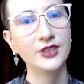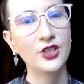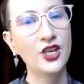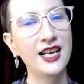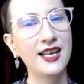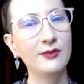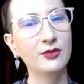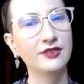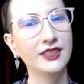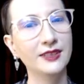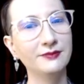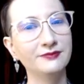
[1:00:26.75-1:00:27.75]
You're not... I,
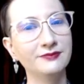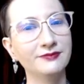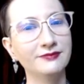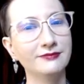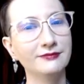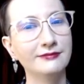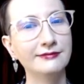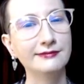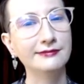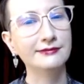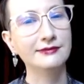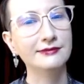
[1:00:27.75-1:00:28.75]
no, I, I,
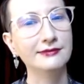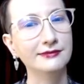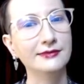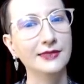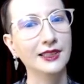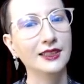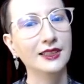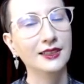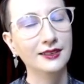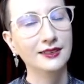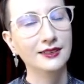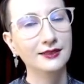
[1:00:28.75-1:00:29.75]
I'm wearing an
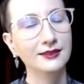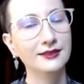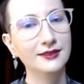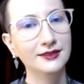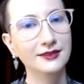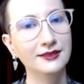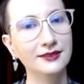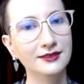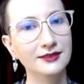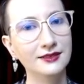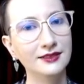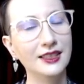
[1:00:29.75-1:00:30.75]
Apple Watch, and I have
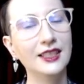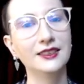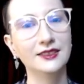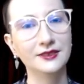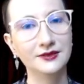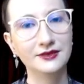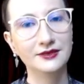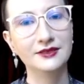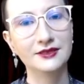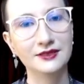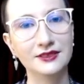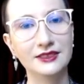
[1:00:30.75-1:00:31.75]
an iPhone sitting...
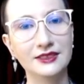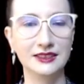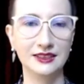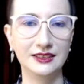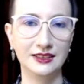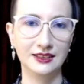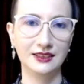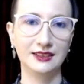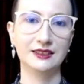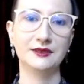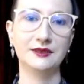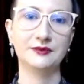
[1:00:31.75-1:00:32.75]
you know, uh,
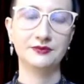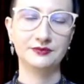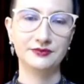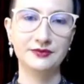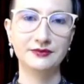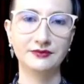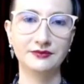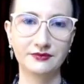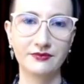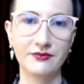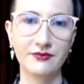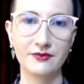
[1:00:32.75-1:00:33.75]
just outside of
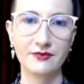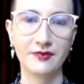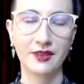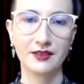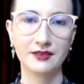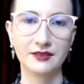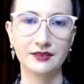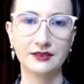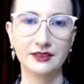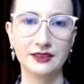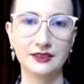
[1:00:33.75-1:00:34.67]
arm's reach over this way.